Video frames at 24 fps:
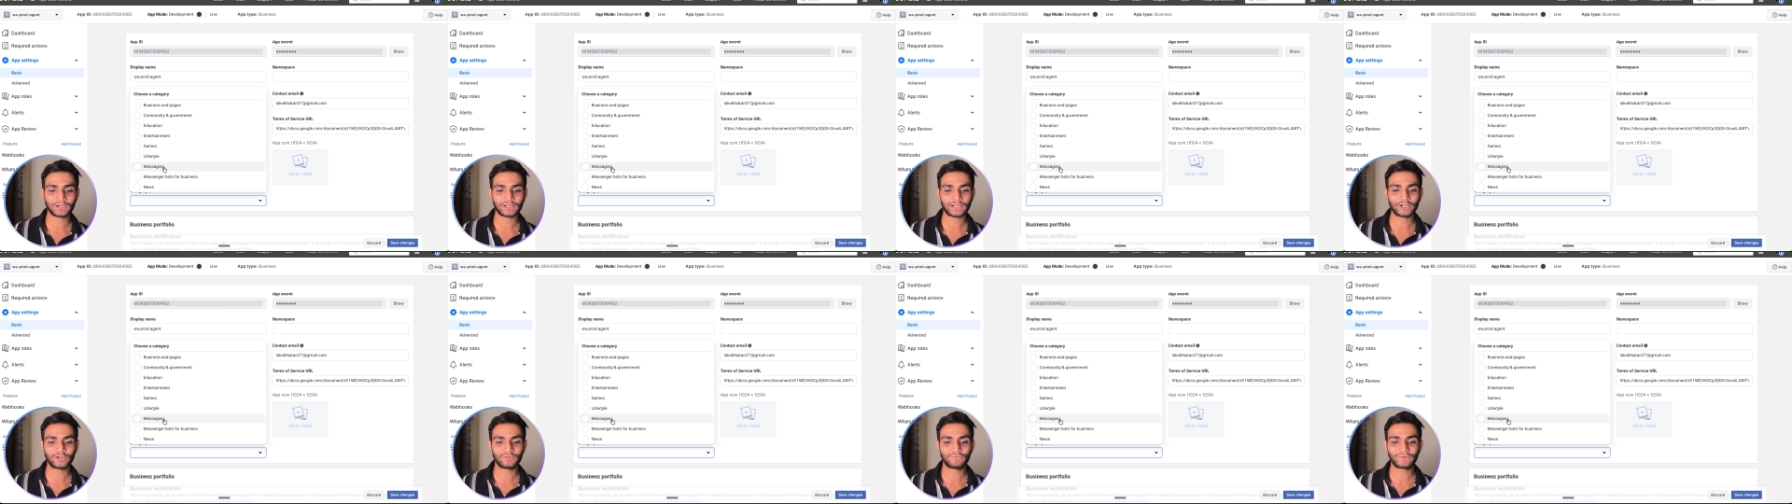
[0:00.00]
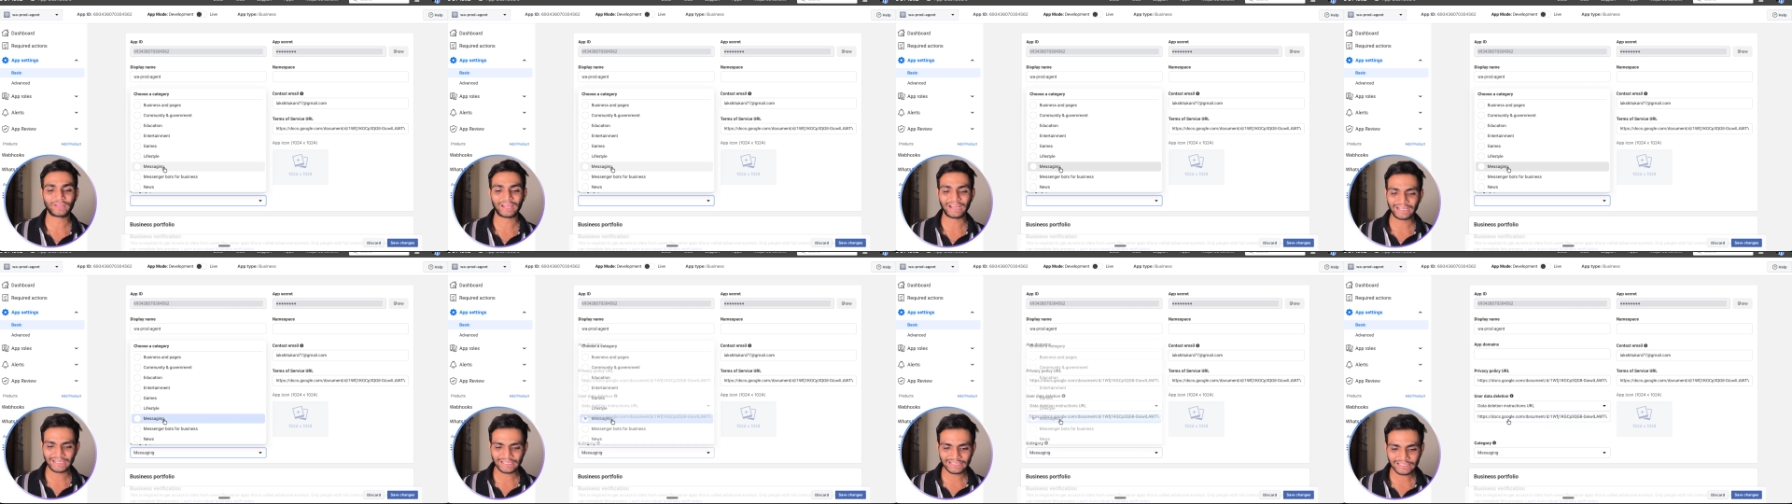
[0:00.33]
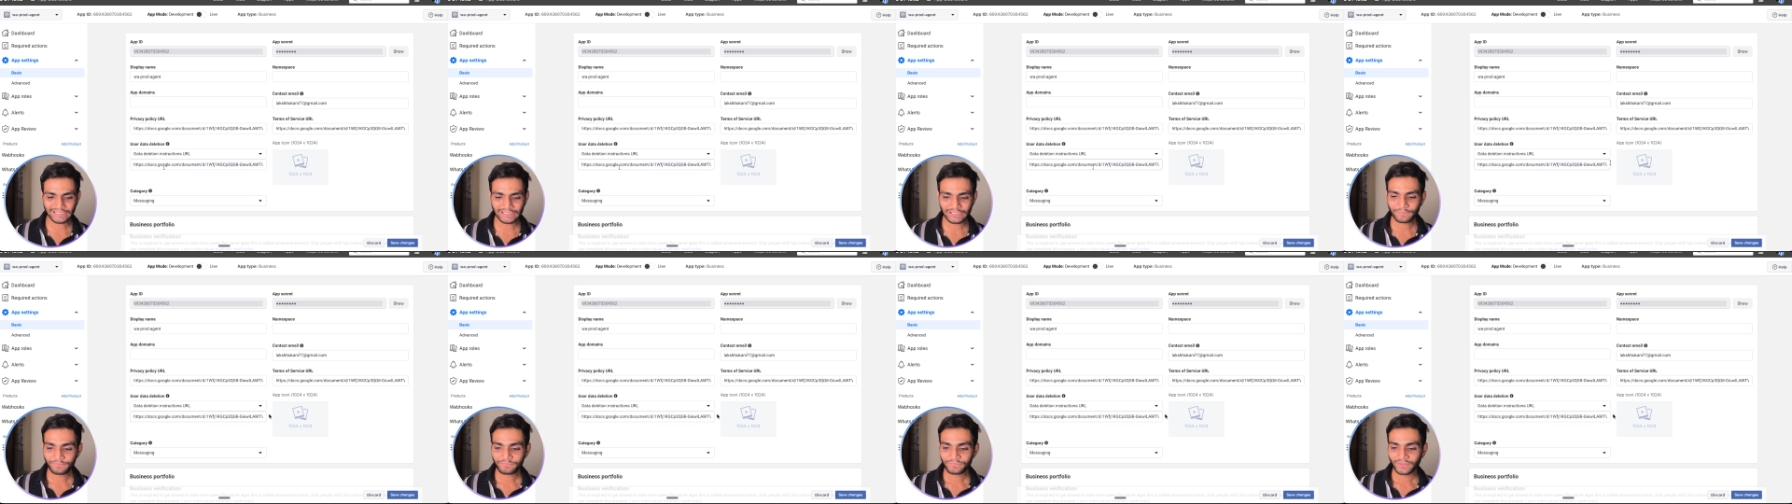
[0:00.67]
kind of a
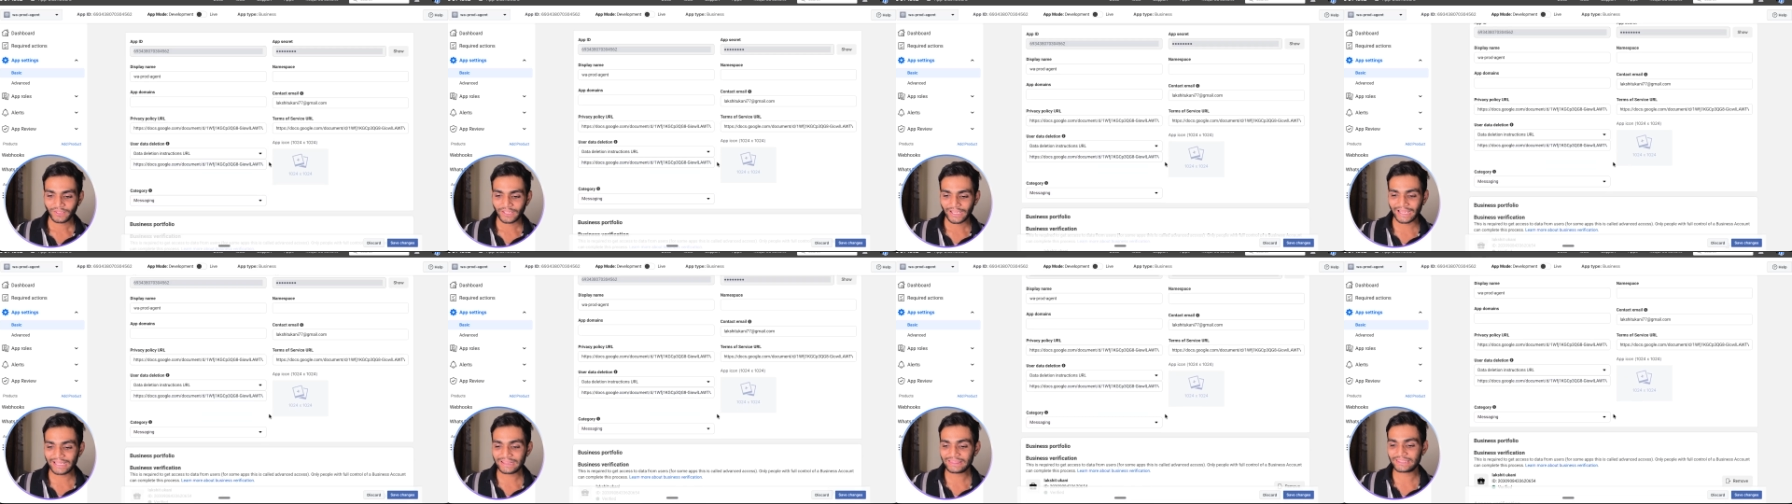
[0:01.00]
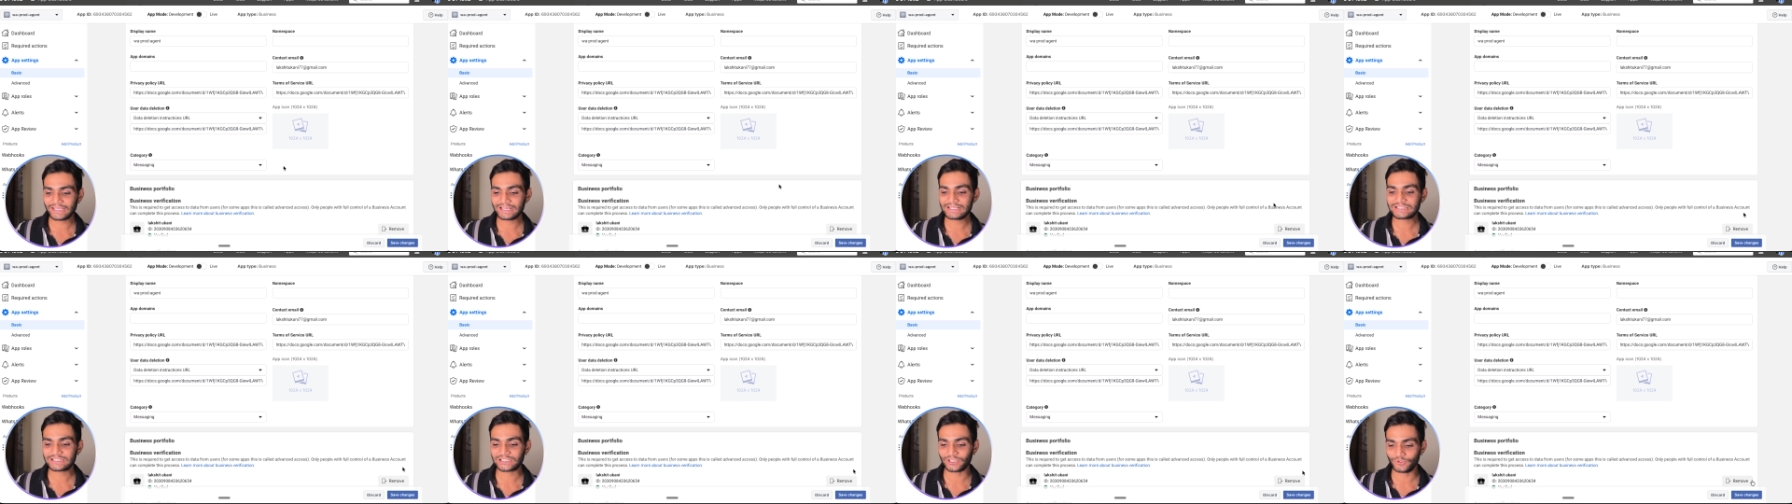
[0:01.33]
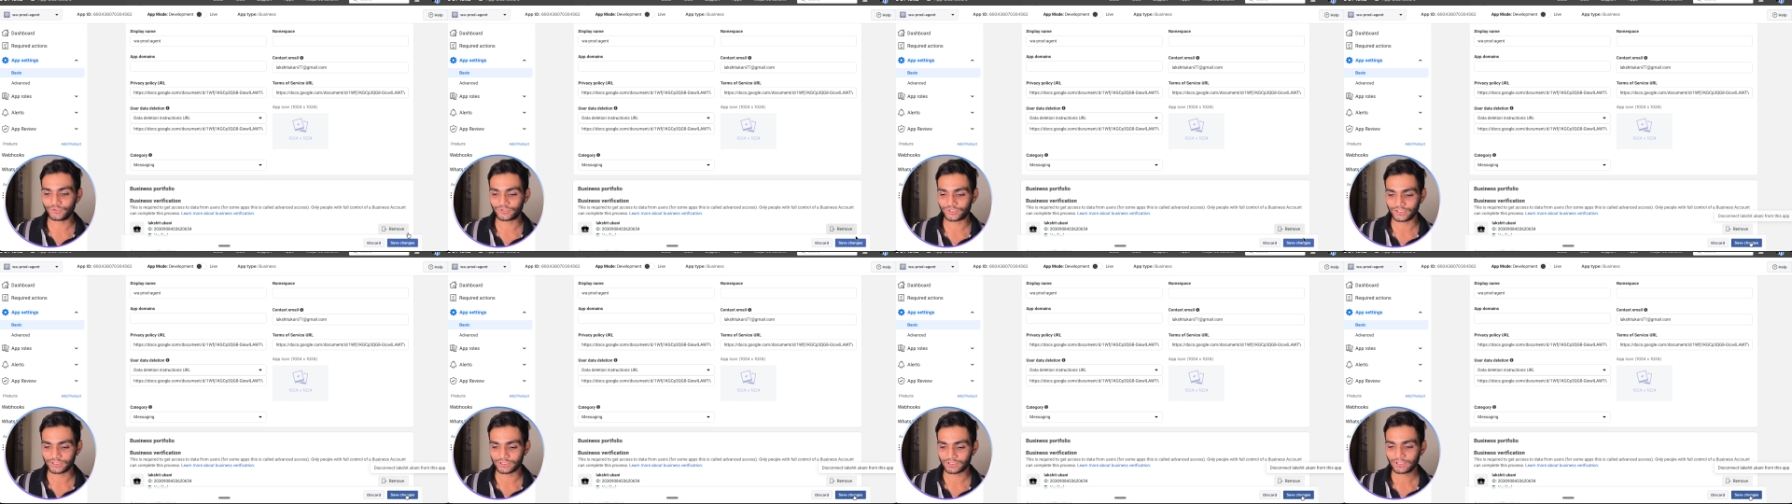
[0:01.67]
category and then save
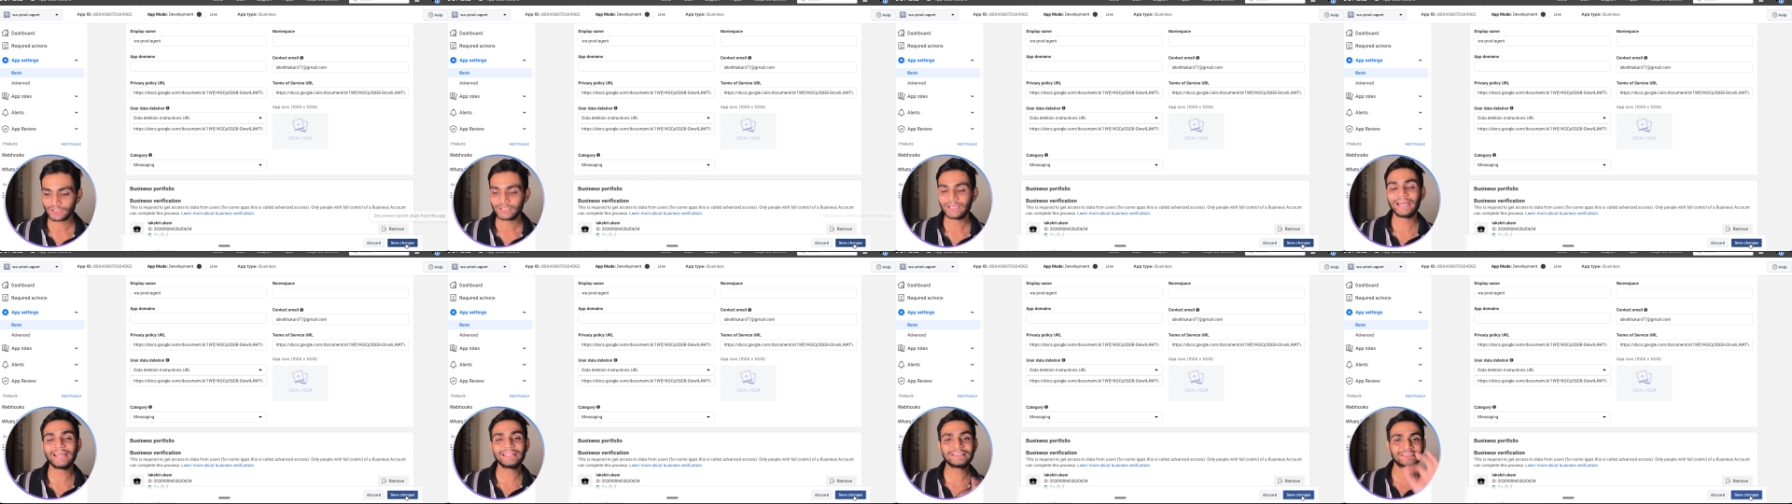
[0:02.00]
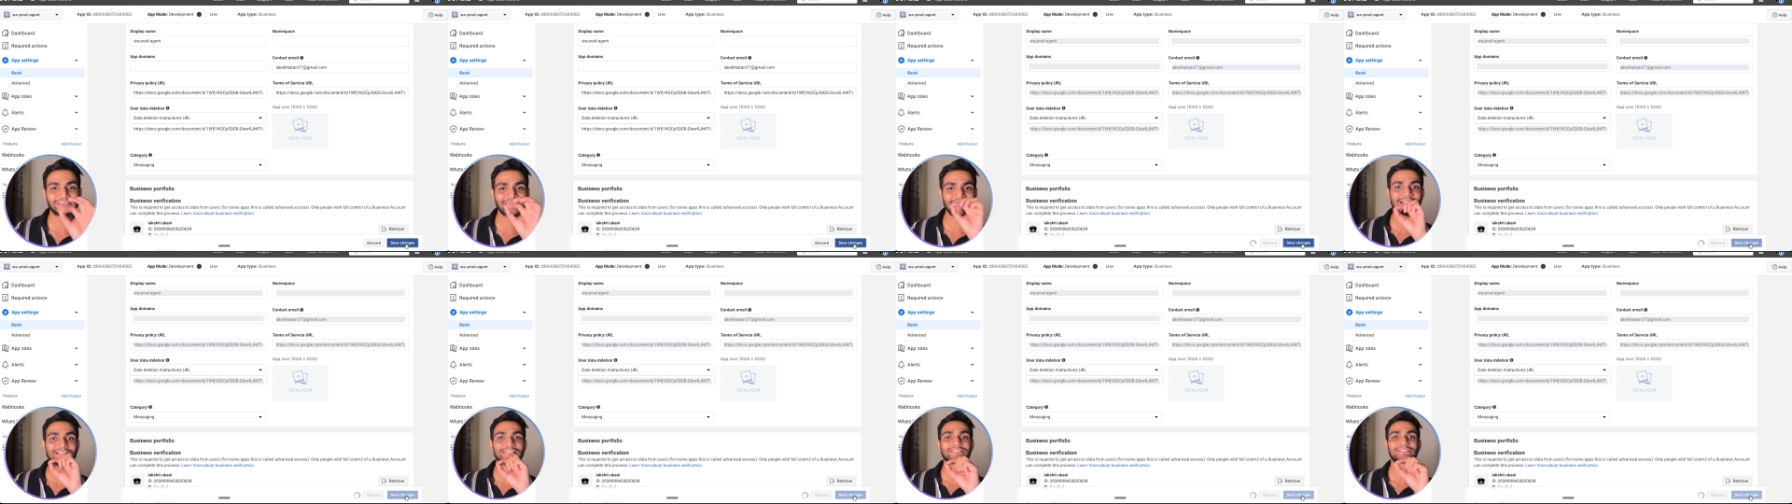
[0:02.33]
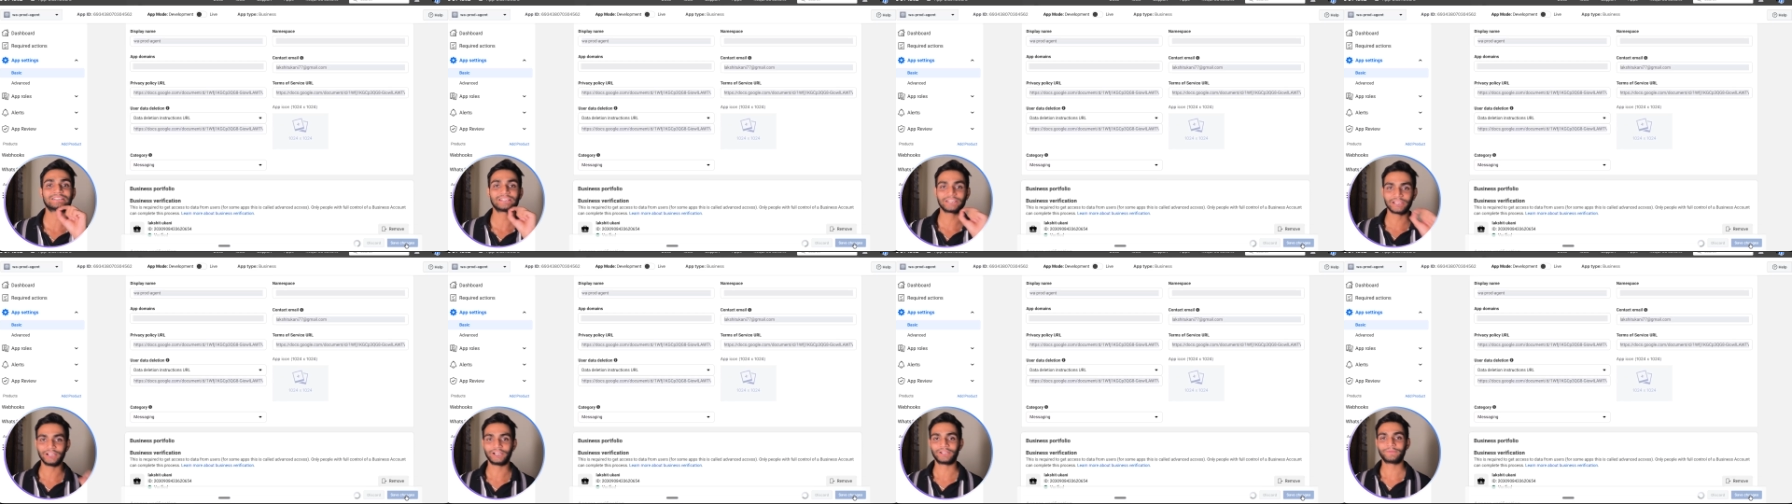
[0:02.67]
change. And that's
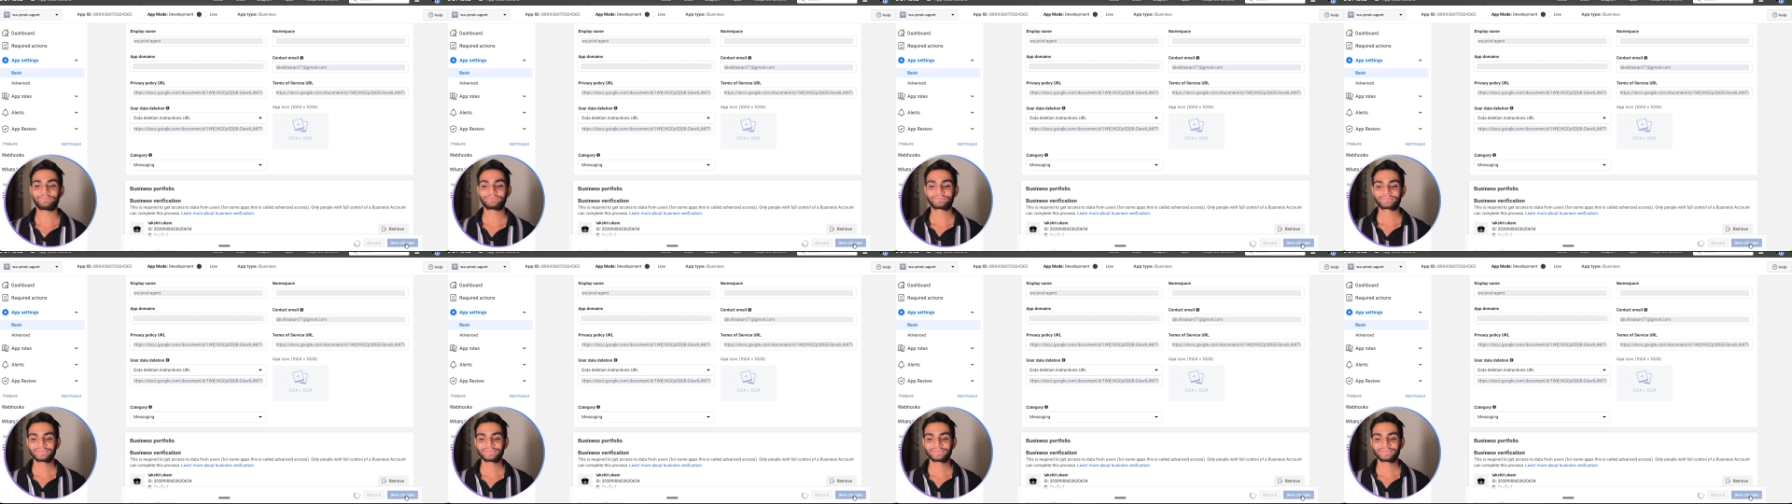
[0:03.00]
it.